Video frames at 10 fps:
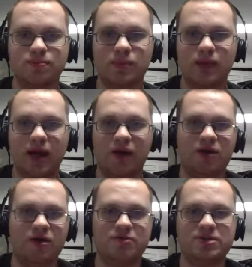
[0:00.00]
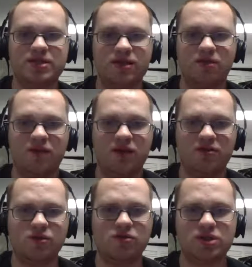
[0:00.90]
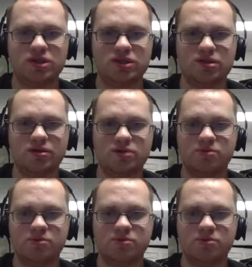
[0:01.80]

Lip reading: I don't think you're upset though if they lose this series,